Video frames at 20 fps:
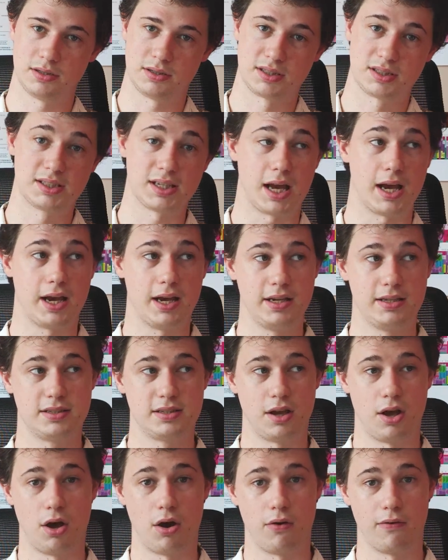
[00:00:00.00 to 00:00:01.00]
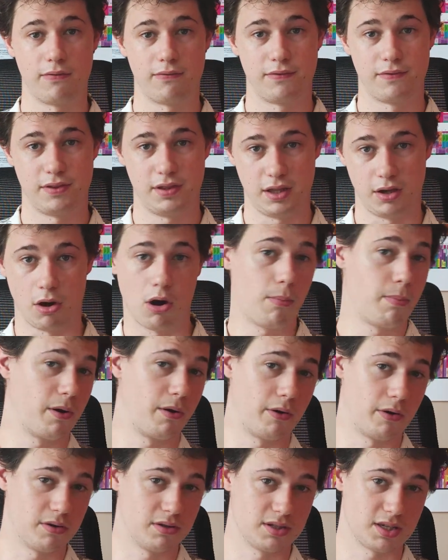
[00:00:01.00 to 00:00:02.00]
size of the
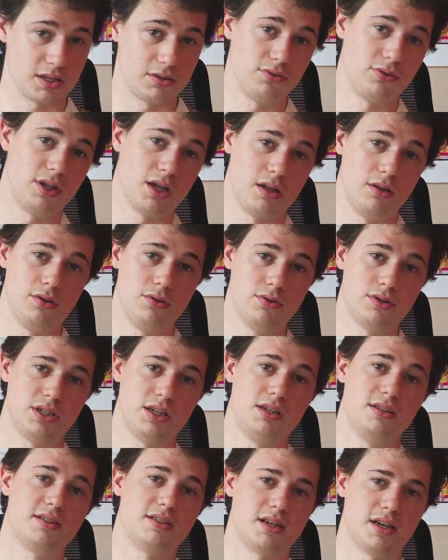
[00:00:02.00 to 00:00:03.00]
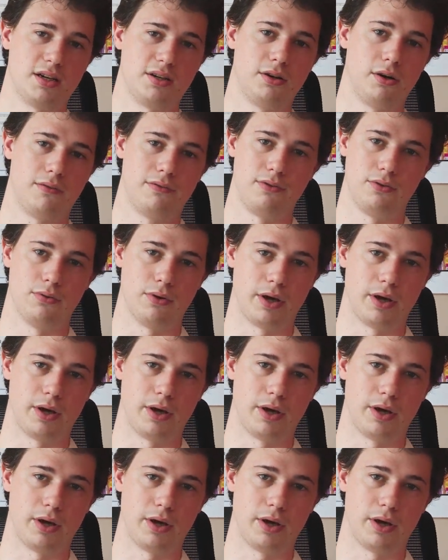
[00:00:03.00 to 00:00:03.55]
operand that you can use inside of your